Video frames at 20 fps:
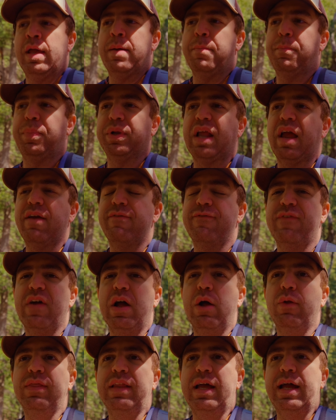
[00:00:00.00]
But I
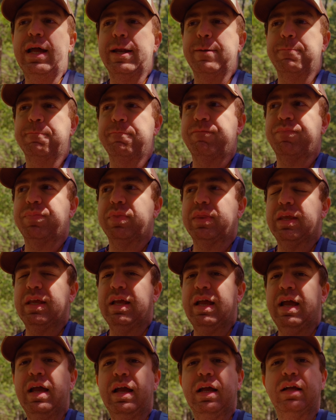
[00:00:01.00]
found that
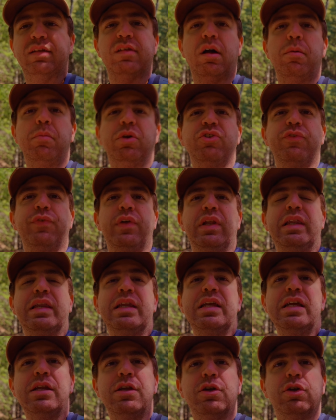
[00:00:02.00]
it's not much of a
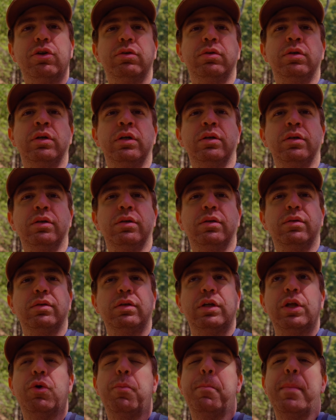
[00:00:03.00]
linear,
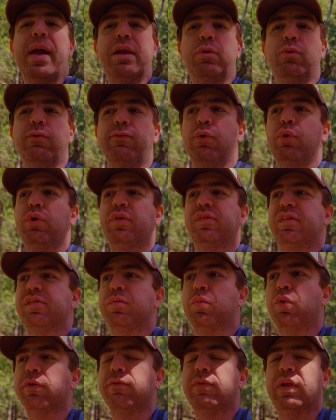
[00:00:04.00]
manual focus. It's
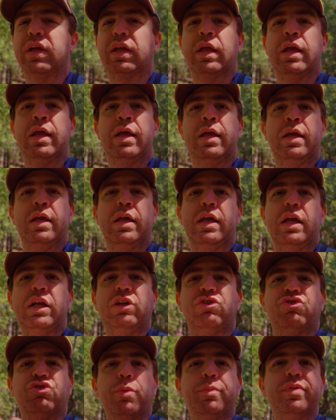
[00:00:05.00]
more of like
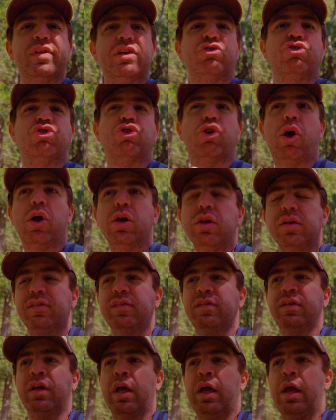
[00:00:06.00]
it jumps in
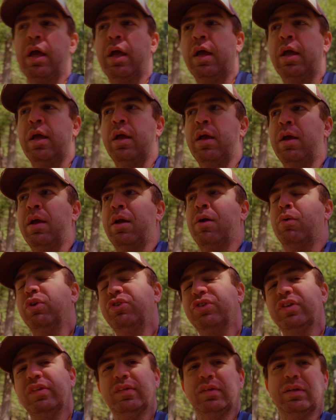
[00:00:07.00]
chunks,
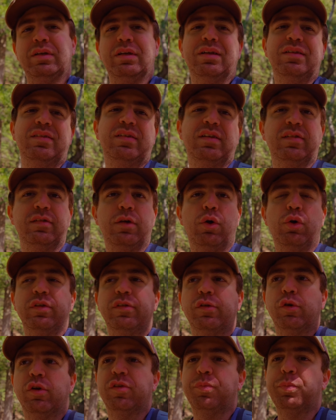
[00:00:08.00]
which is, it's a
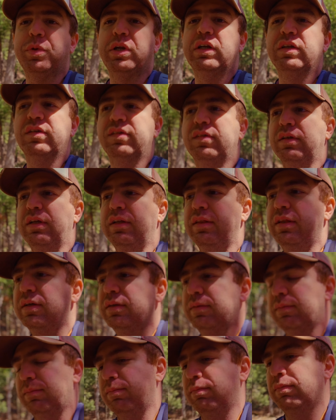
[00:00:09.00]
so-and-so experience.
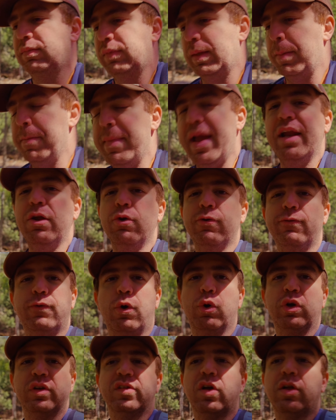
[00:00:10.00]
The manual
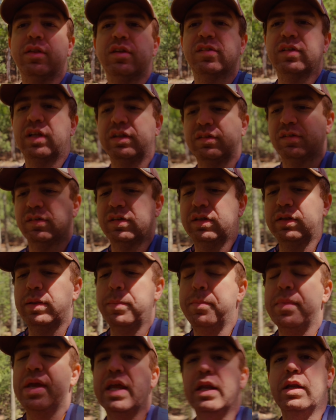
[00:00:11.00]
focus on this lens isn't the
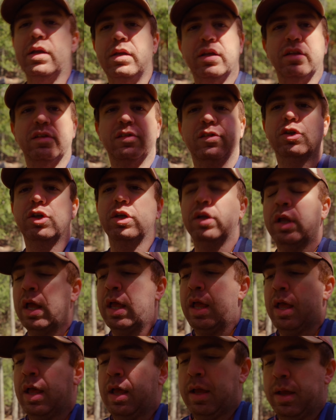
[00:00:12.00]
main concern,
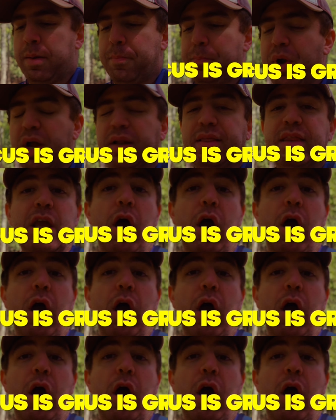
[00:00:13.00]
but the